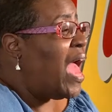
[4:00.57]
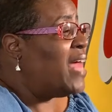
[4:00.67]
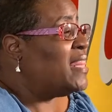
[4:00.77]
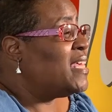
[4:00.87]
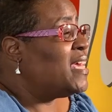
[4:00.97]

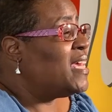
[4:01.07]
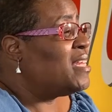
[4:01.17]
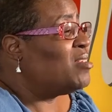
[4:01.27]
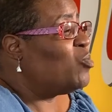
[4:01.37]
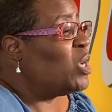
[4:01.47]
And
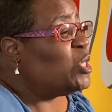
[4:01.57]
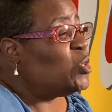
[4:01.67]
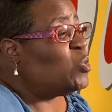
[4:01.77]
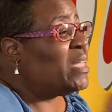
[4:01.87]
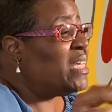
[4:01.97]
then once
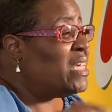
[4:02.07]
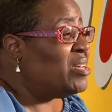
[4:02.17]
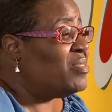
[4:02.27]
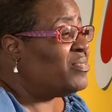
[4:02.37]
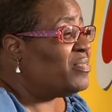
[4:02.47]
you
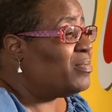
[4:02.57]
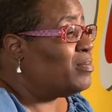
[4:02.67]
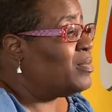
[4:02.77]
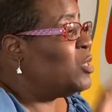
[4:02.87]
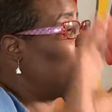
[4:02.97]
leave,
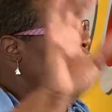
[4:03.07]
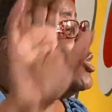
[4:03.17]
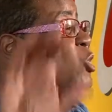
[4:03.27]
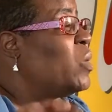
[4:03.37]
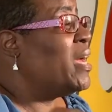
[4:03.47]
you
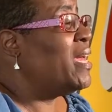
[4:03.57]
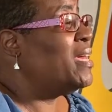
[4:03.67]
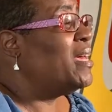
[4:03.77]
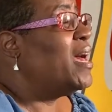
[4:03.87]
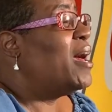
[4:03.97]
enjoy
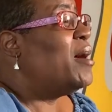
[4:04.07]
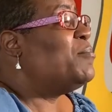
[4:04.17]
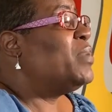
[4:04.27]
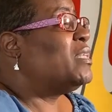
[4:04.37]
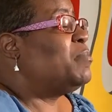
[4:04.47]
it,
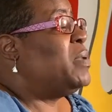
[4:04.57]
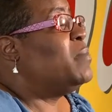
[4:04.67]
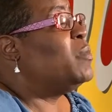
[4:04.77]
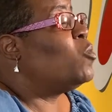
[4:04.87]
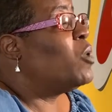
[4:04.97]
but the
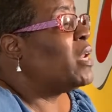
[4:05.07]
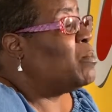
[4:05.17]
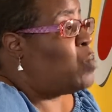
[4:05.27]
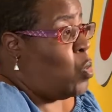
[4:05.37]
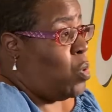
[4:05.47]
people
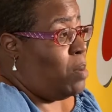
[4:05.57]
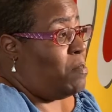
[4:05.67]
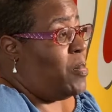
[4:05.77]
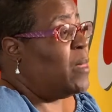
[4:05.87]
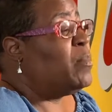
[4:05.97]
wanted more.
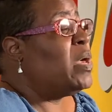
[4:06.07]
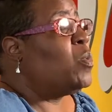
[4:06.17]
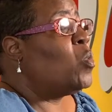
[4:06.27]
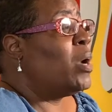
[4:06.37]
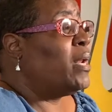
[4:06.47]
The
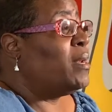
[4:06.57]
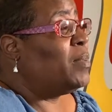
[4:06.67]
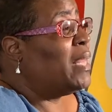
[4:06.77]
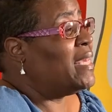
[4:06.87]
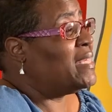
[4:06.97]
people wanted a
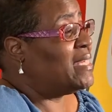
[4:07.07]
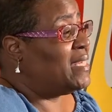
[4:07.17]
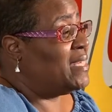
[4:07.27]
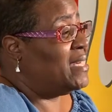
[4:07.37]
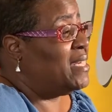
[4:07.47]
place to
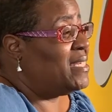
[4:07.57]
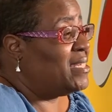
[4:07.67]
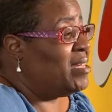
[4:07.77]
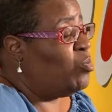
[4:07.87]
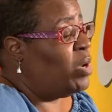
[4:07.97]
sit,
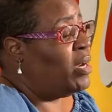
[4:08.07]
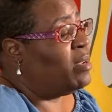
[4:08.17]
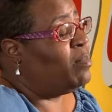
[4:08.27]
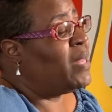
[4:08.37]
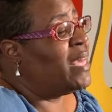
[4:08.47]
they
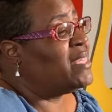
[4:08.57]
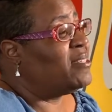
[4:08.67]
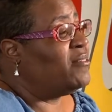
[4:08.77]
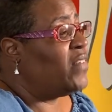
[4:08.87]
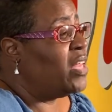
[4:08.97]
wanted a place
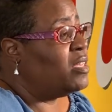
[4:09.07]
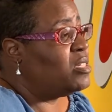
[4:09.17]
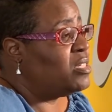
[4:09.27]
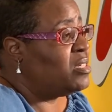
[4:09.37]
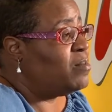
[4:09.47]
to
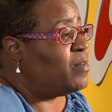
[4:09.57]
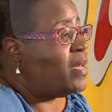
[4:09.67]
fellowship,